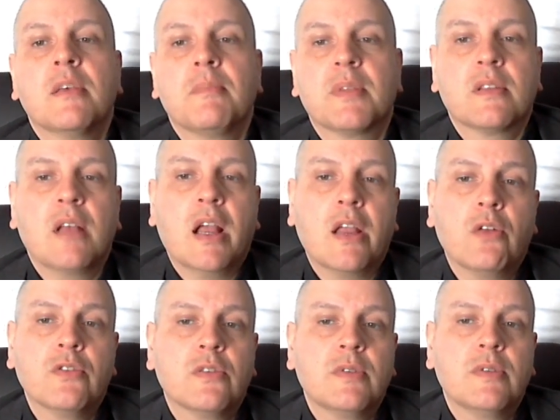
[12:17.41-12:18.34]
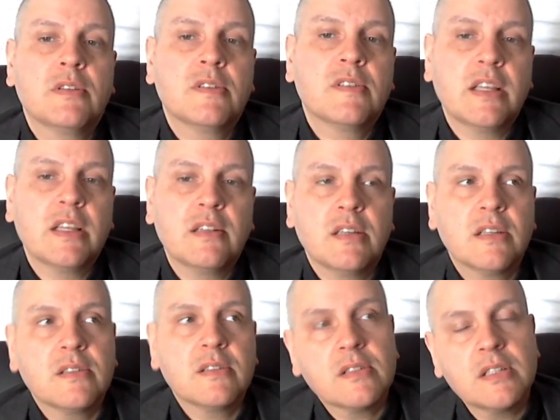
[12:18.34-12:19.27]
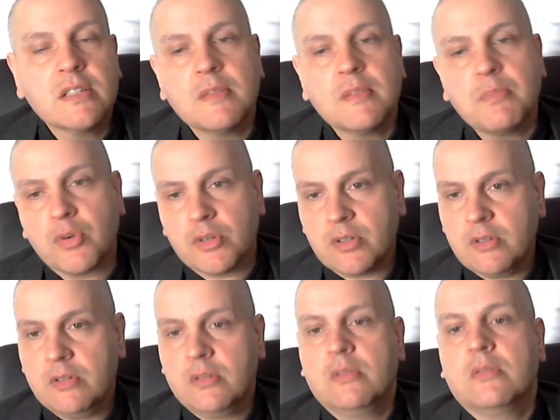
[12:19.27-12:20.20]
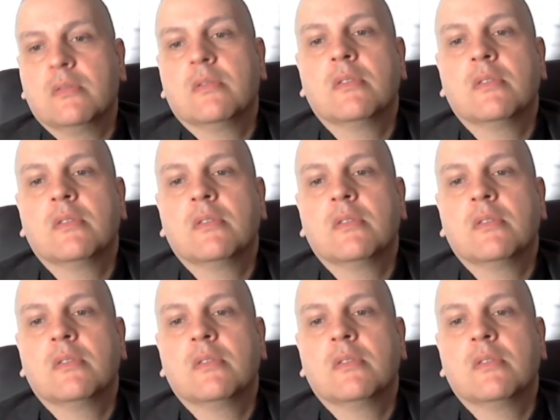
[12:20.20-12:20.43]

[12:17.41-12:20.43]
But I also understand that it's important